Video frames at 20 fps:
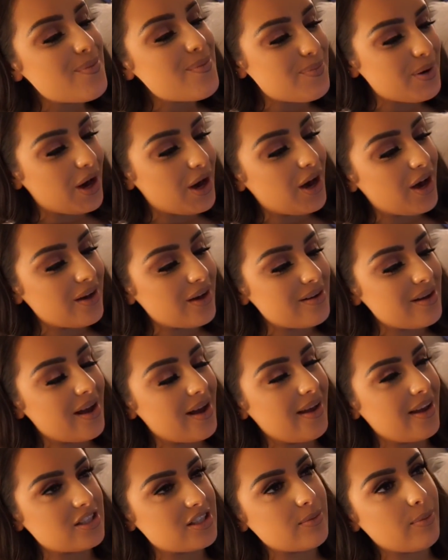But
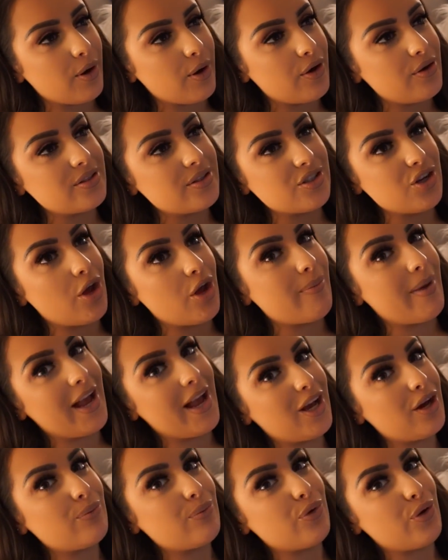I suppose no
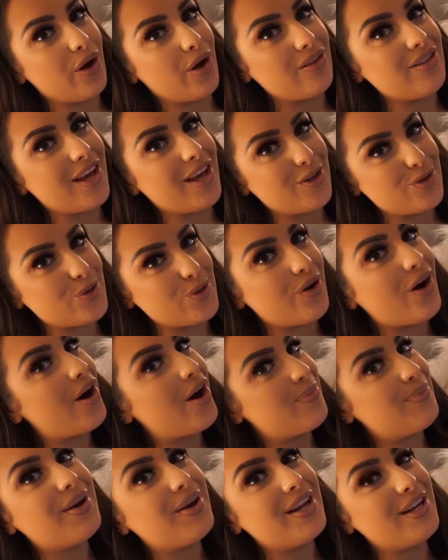makeup will get on the actual
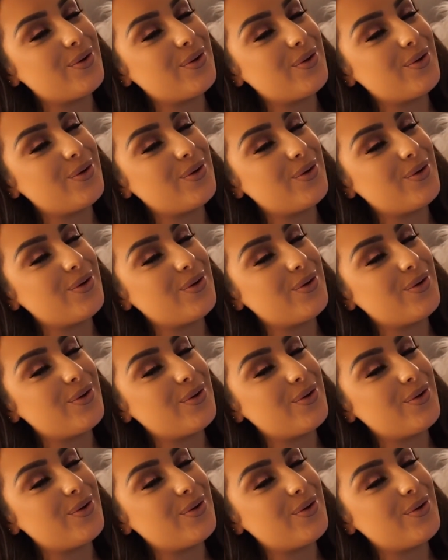carpet,